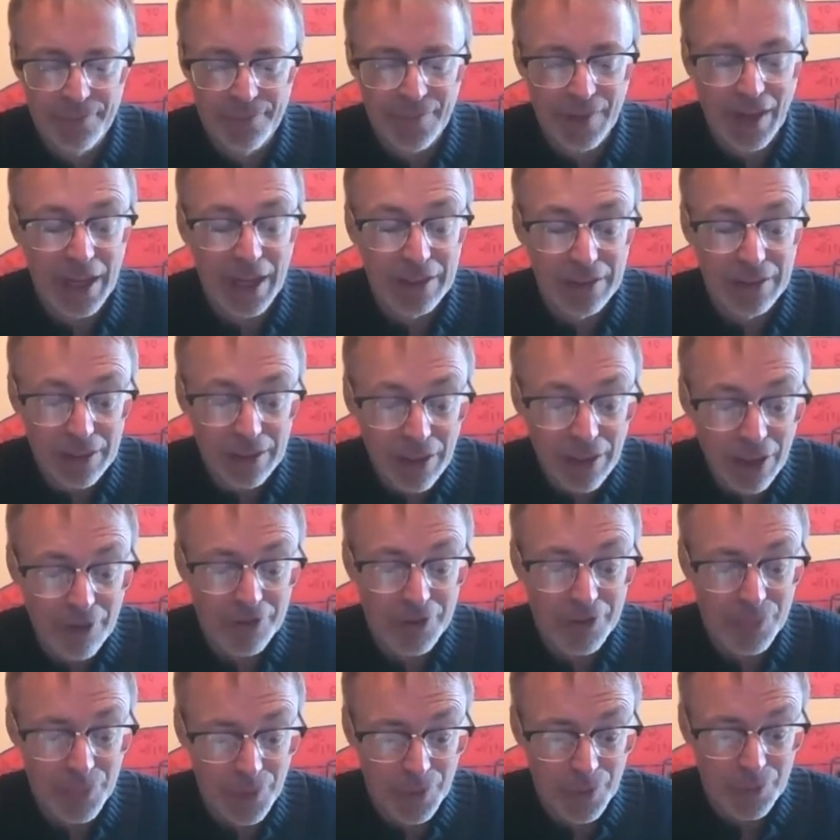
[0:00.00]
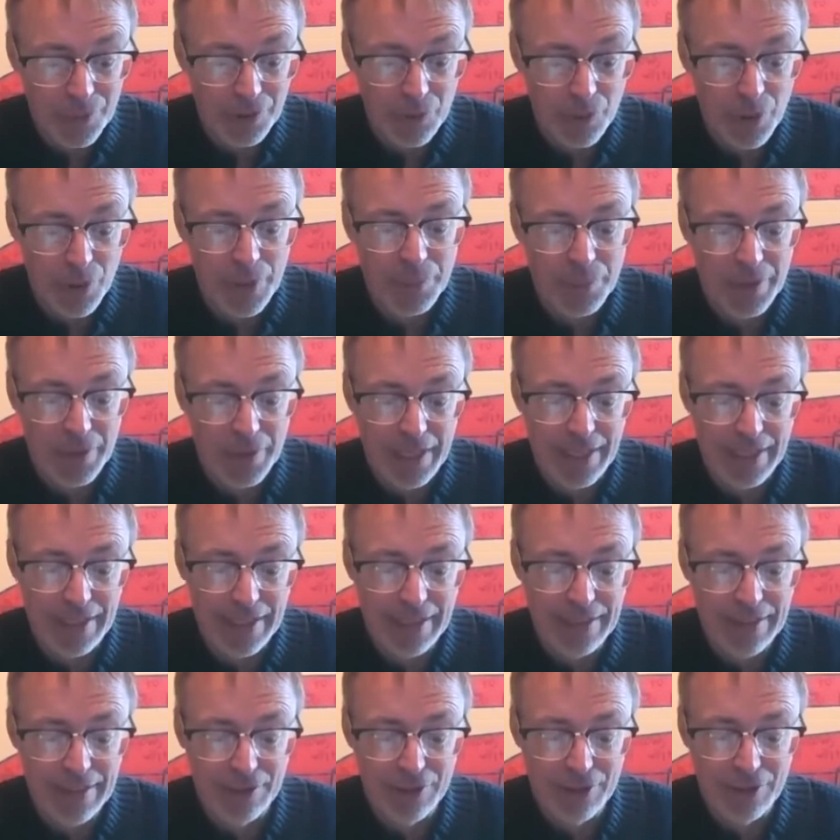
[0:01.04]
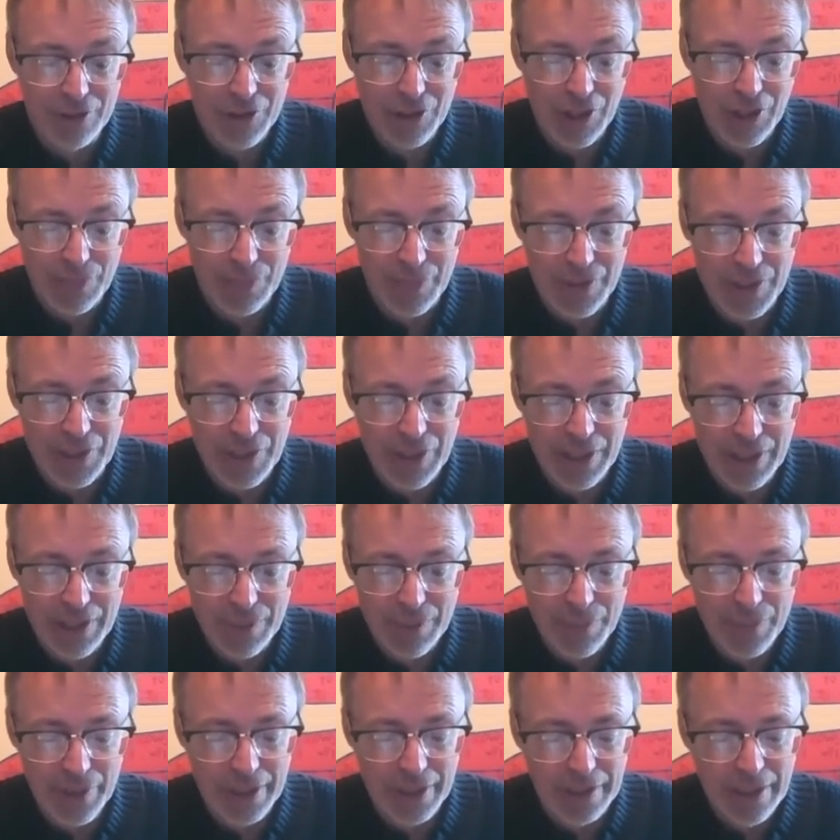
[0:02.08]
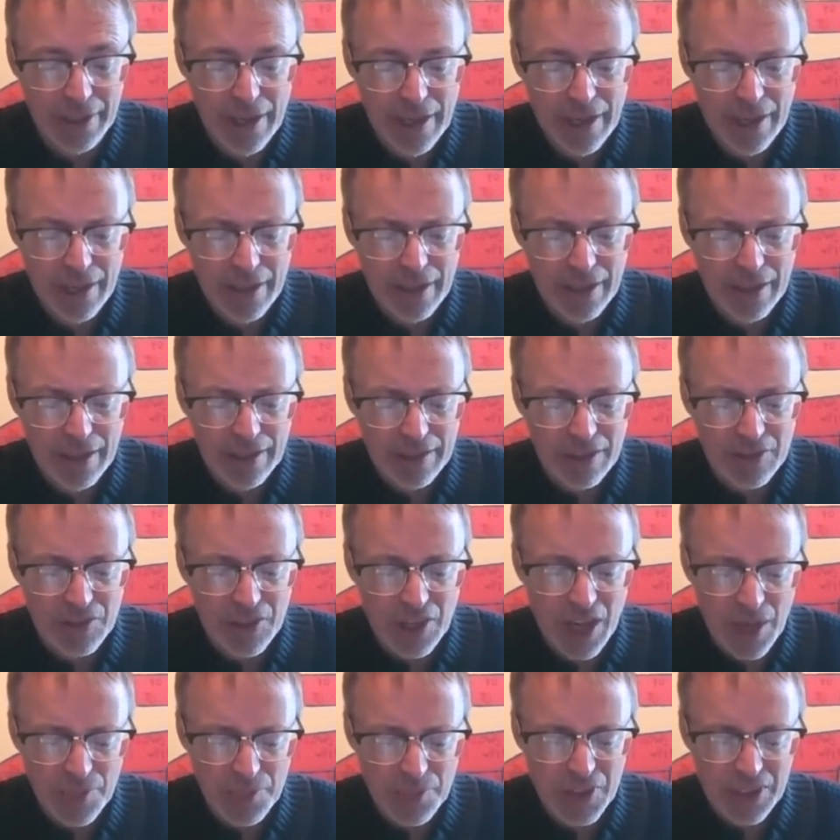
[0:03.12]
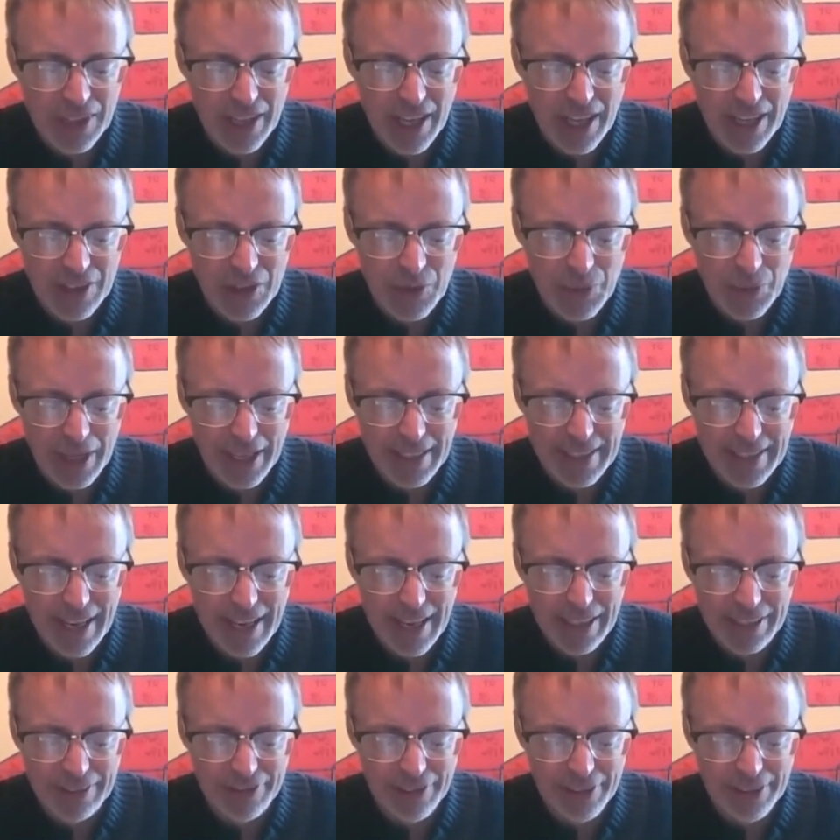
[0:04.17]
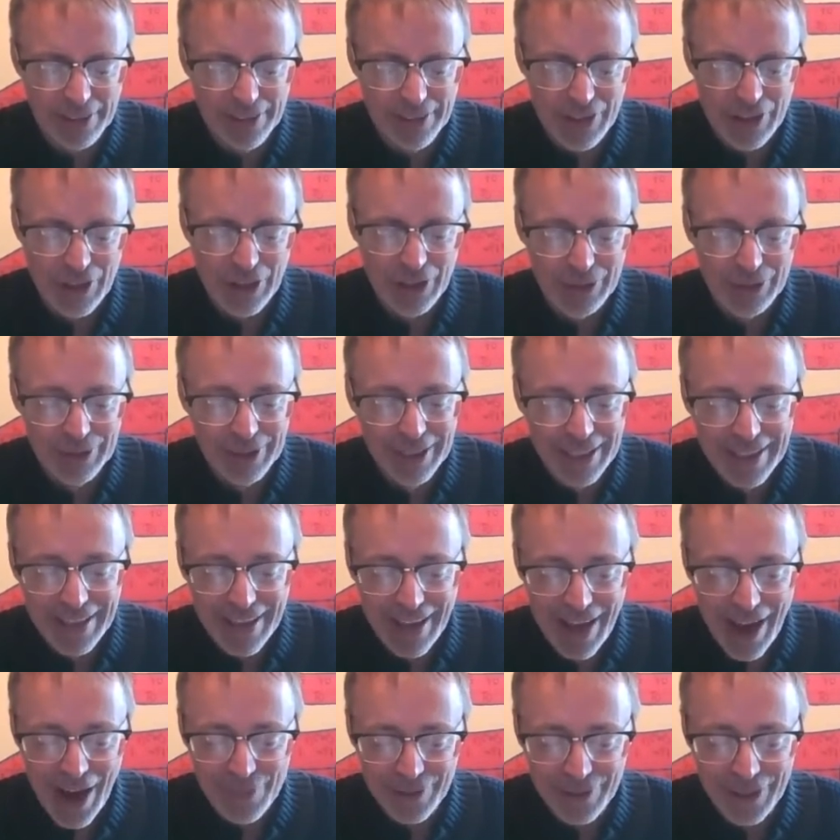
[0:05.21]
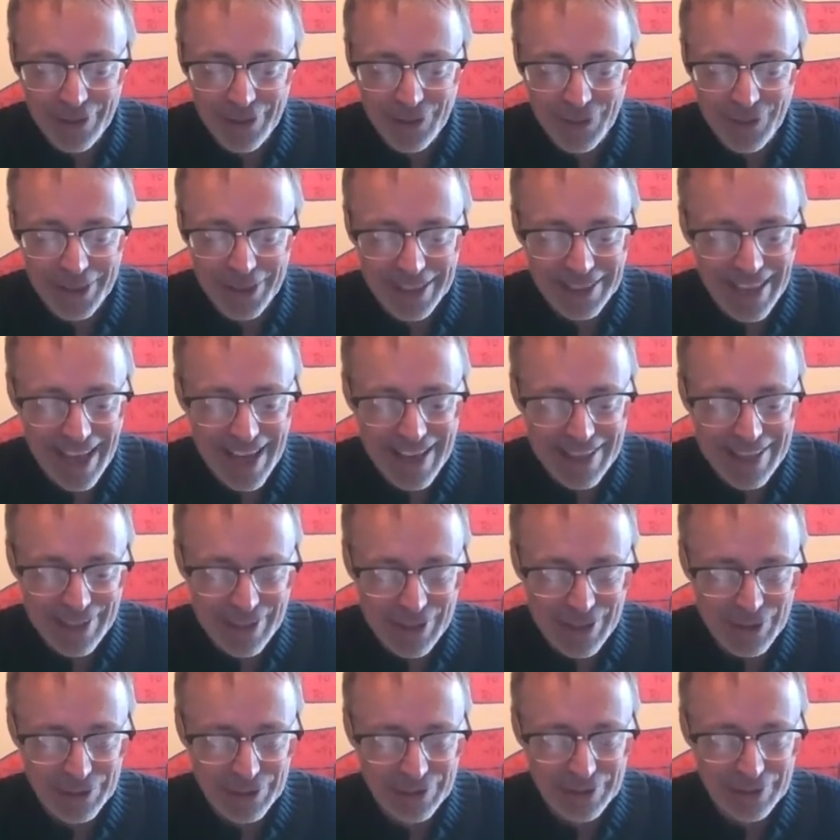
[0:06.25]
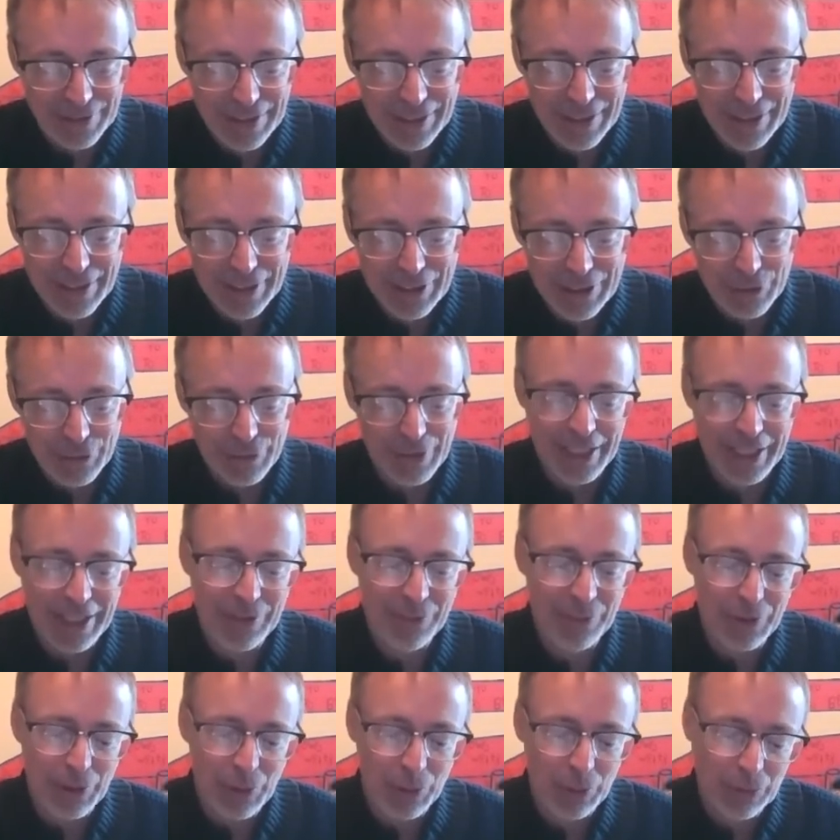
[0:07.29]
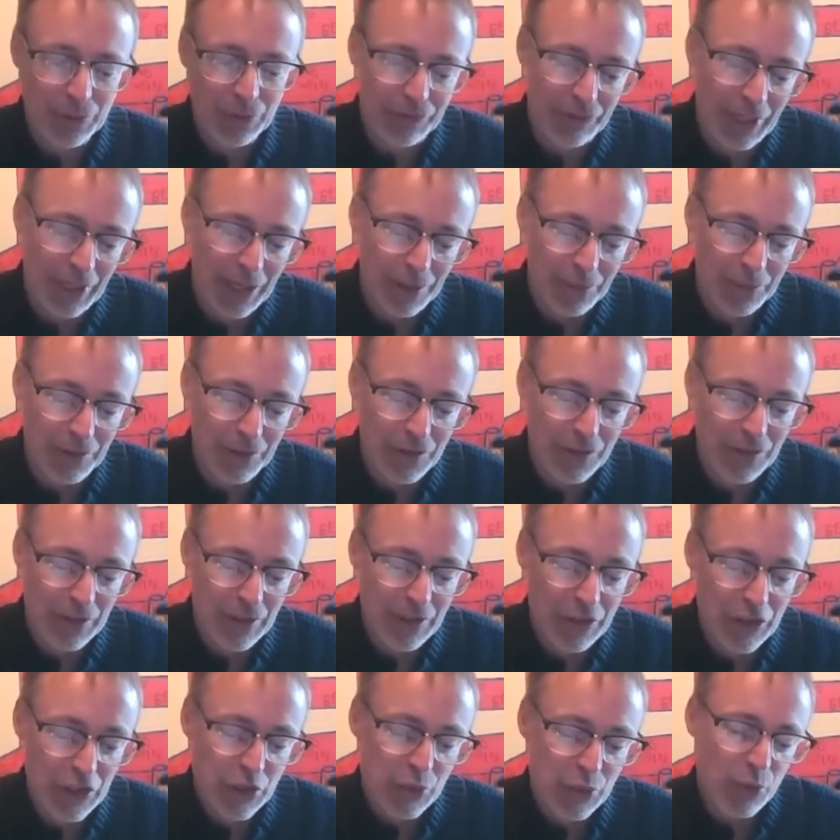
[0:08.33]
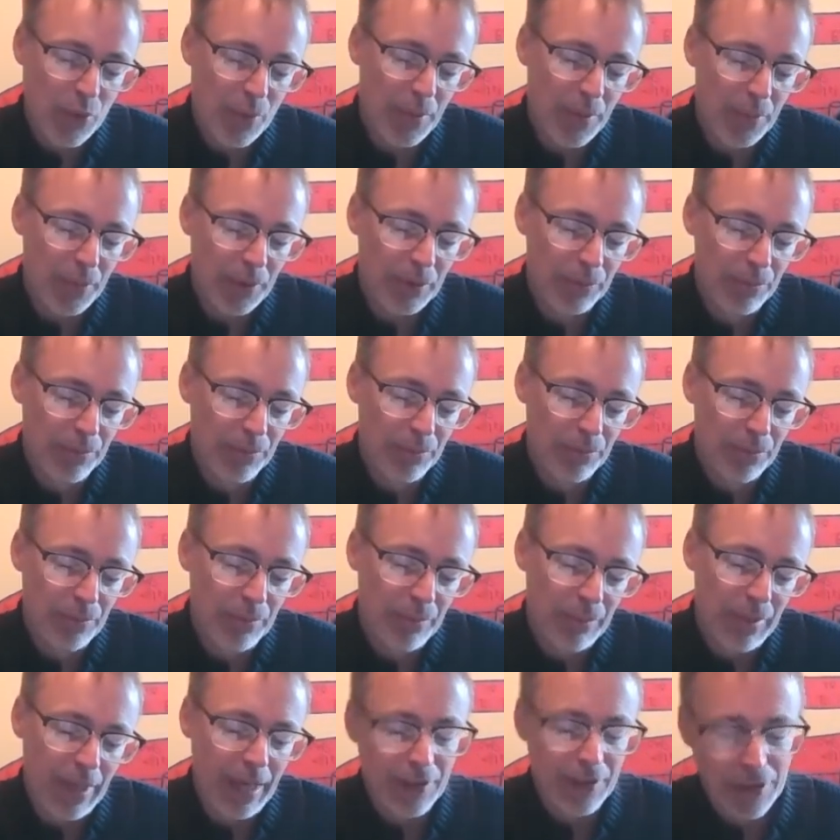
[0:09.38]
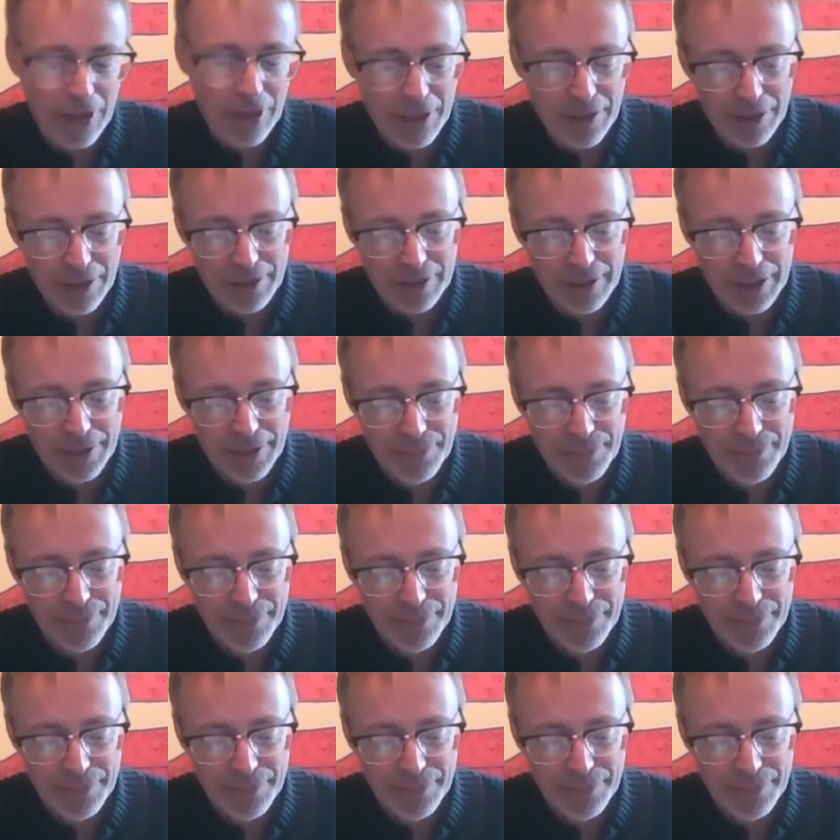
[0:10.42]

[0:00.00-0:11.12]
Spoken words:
I love the purple and white bikini that looks like batik, but the top slides when I dive. So I'm left with the last suit, green with gold flowers, swimmable and not ugly.